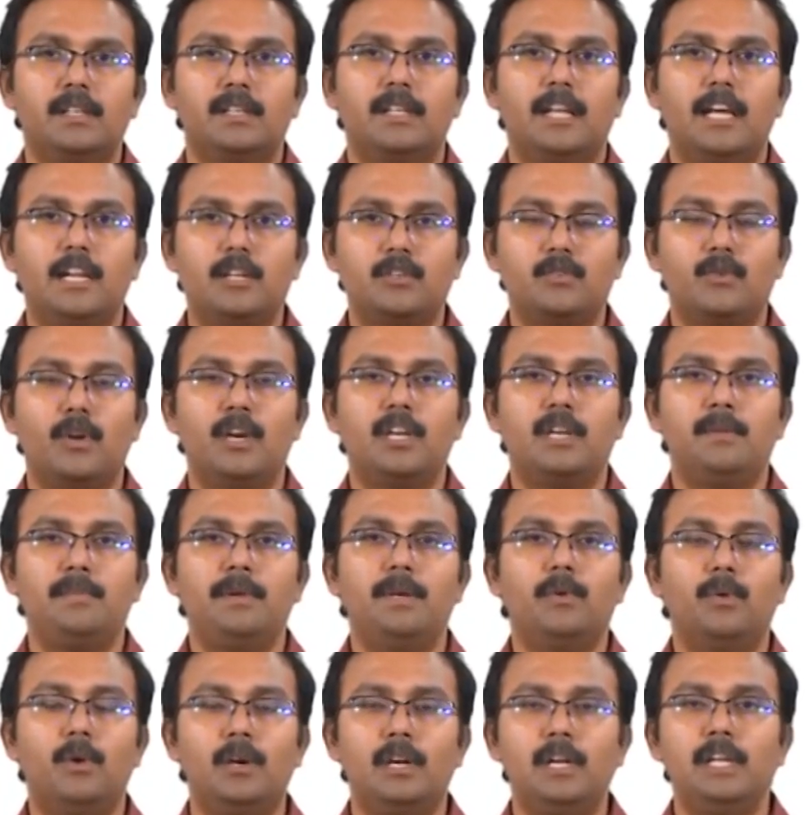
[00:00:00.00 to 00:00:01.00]
There is going to
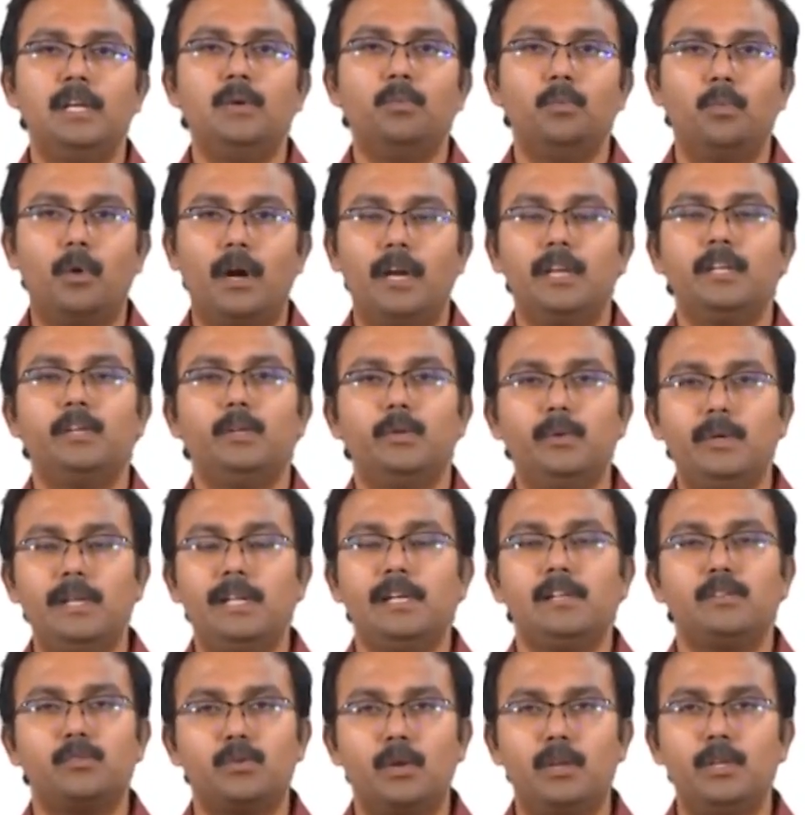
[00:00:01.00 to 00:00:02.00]
be only one
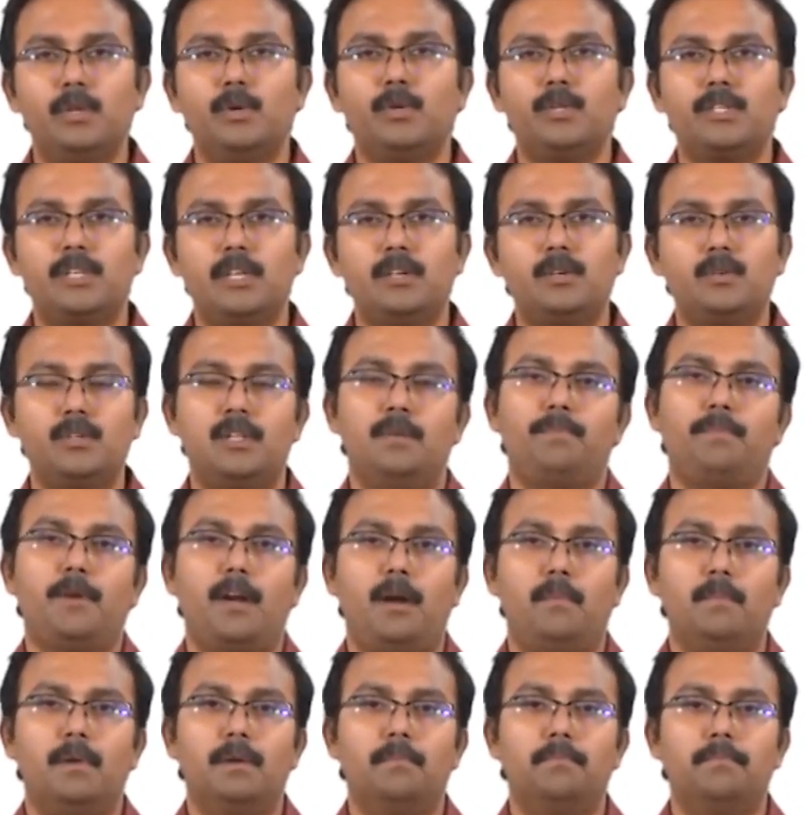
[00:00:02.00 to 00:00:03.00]
unique solution to the
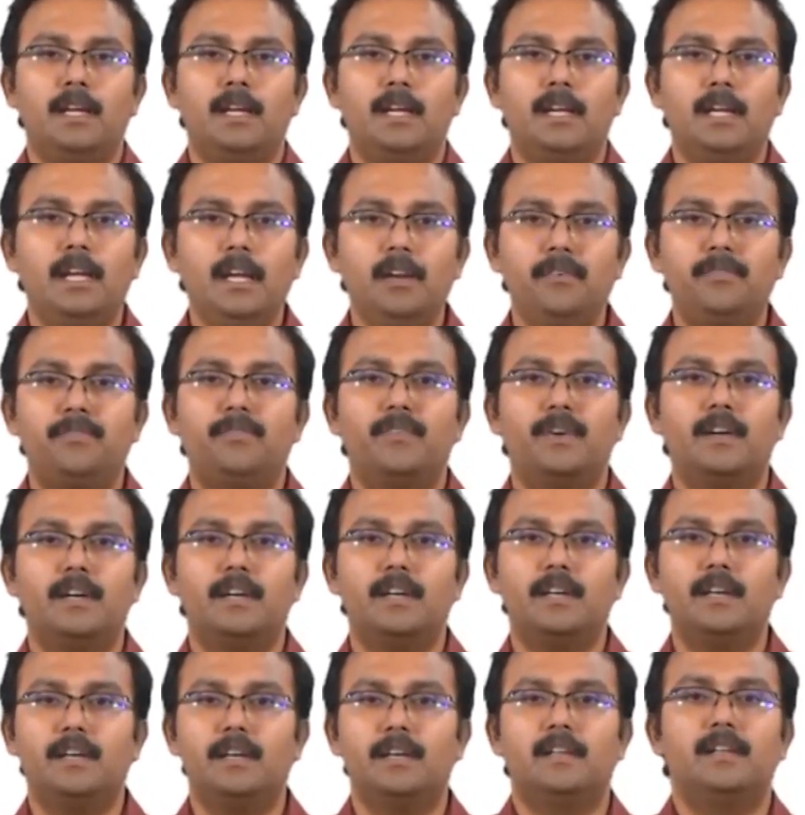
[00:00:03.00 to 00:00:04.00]
problem. If
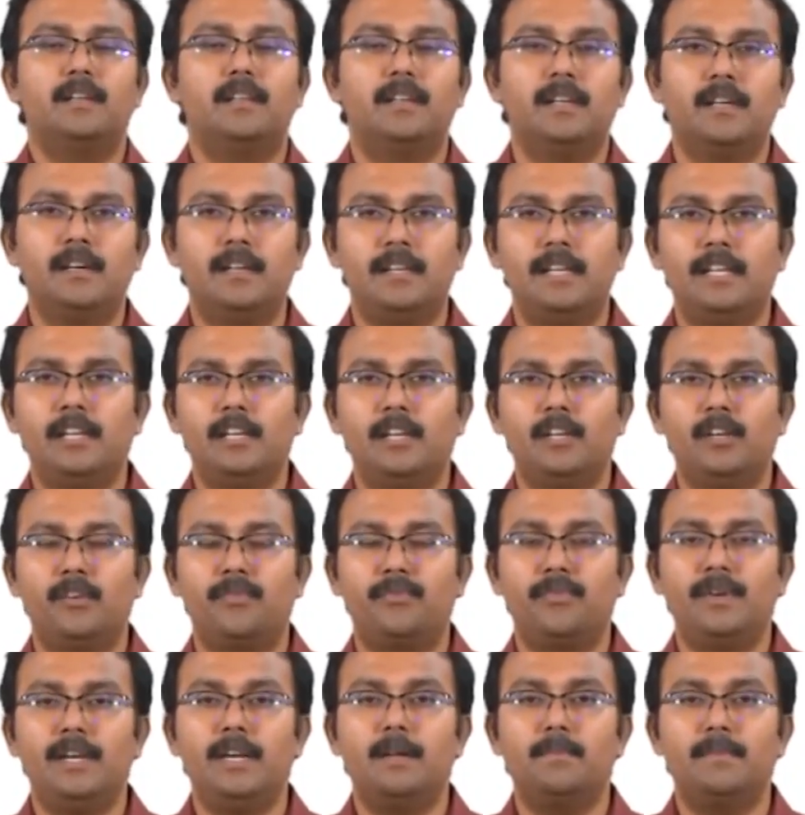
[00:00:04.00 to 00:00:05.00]
the degree of
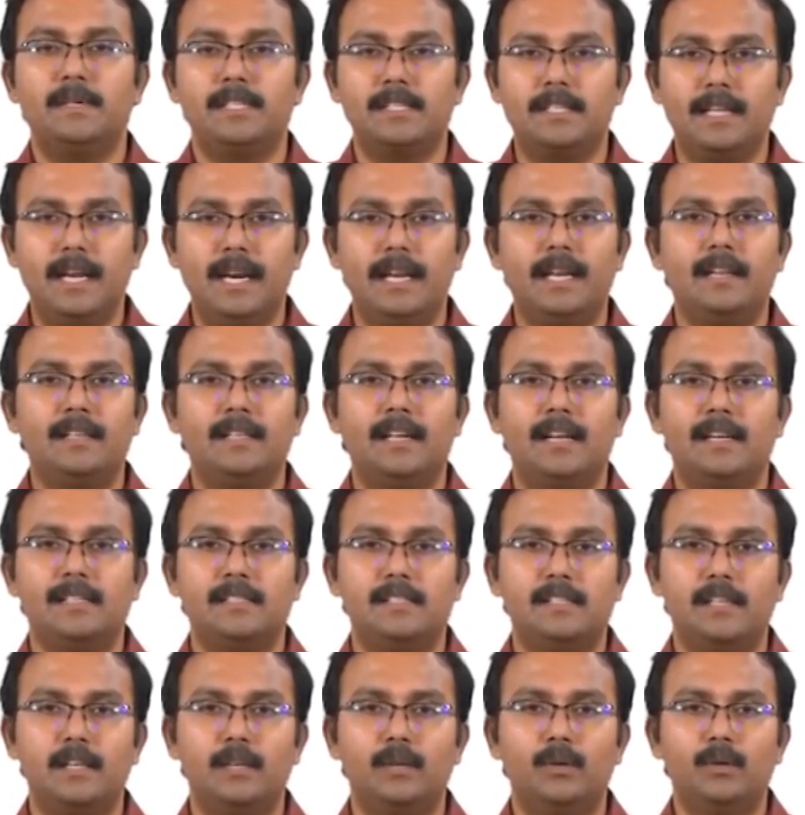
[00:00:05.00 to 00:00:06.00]
freedom is greater than
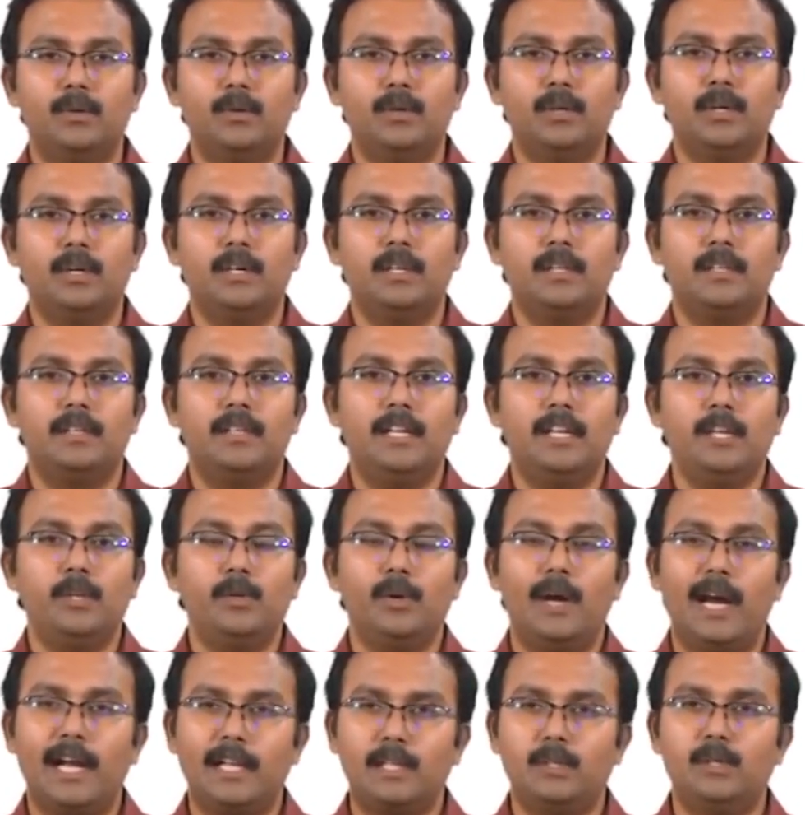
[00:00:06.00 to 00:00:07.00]
0, then you
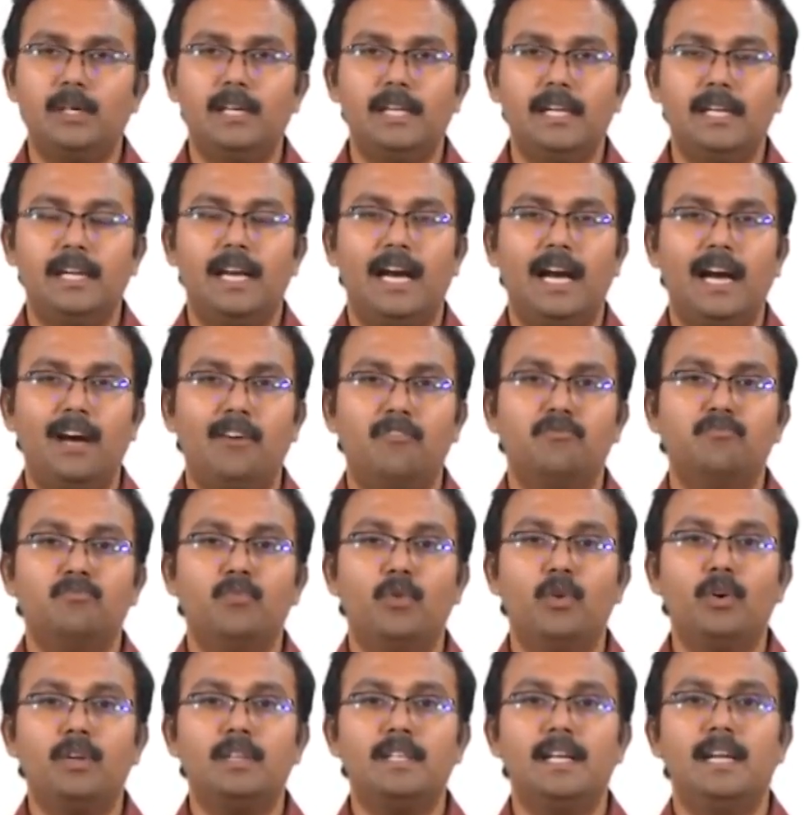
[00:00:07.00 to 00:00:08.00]
actually have
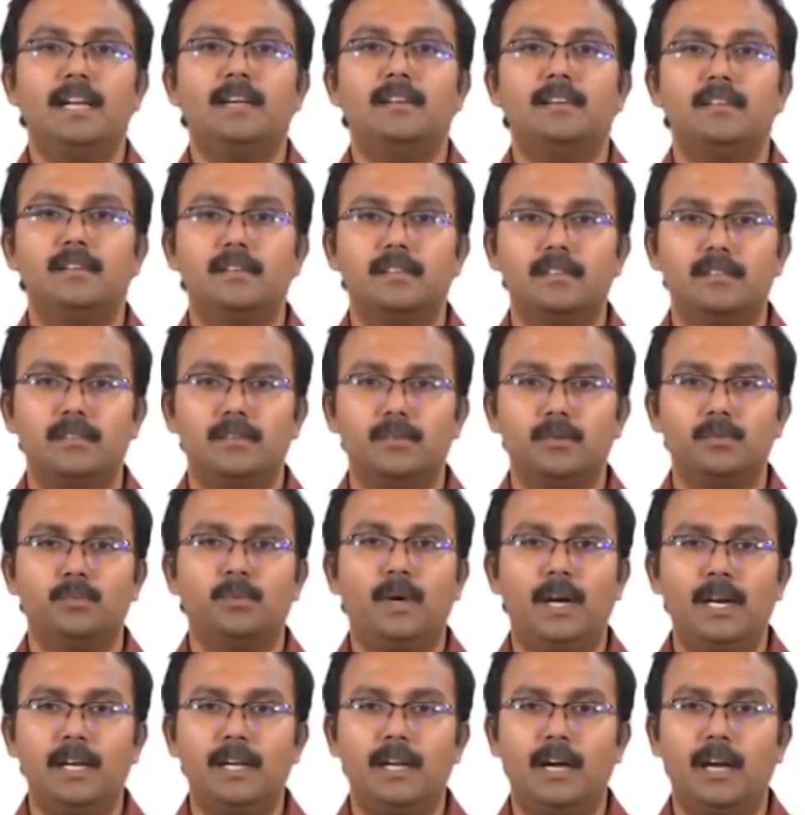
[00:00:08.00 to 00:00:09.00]
more than
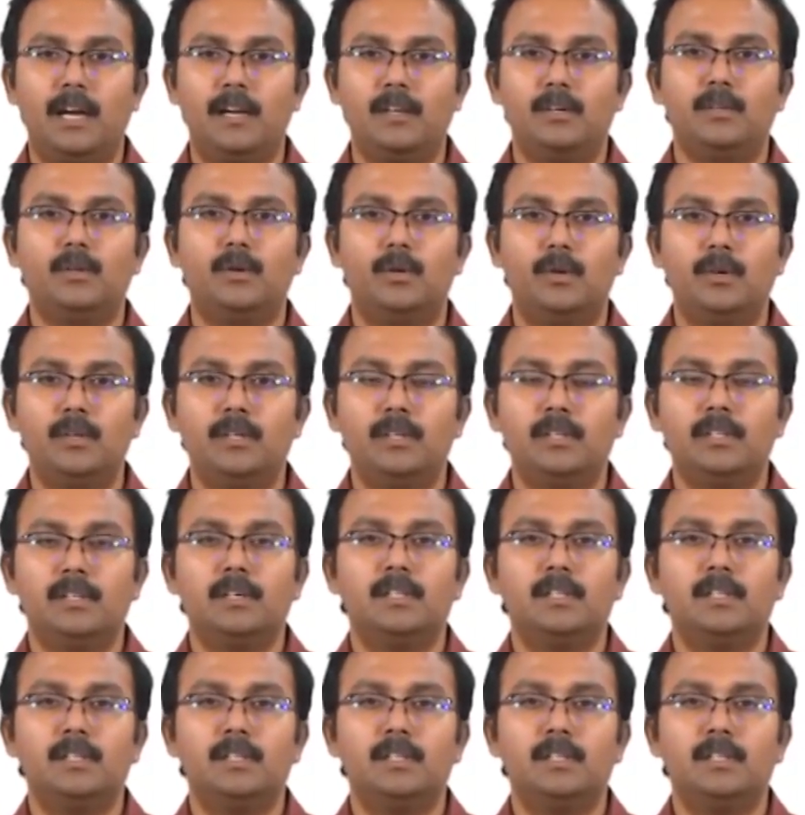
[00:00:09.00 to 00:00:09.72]
one unknown